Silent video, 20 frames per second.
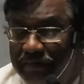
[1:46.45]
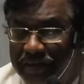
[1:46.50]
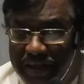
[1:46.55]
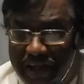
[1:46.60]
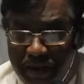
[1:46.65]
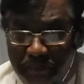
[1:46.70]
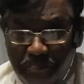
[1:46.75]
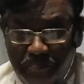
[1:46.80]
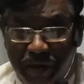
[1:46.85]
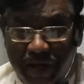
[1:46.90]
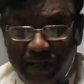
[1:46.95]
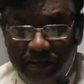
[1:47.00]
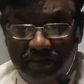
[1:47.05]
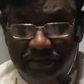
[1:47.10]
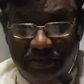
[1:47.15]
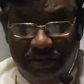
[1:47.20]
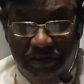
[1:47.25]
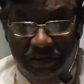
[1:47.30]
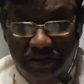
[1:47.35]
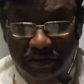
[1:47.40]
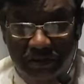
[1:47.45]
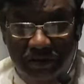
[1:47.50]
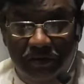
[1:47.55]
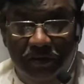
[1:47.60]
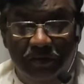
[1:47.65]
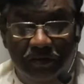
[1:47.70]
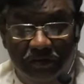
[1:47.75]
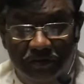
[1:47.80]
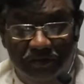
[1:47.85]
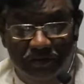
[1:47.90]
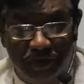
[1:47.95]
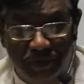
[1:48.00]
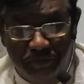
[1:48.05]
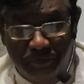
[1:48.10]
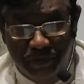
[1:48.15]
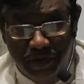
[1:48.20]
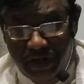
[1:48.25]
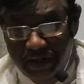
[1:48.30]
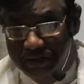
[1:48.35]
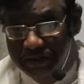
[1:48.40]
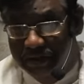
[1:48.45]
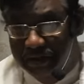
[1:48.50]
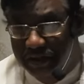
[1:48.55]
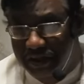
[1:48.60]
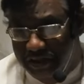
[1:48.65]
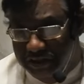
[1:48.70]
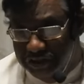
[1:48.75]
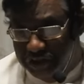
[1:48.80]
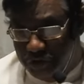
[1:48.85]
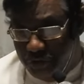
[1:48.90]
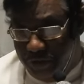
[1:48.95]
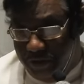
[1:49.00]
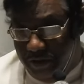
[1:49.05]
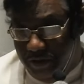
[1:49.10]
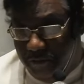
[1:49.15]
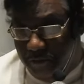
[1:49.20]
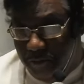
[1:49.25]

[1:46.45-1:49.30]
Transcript: an ambassador from another country.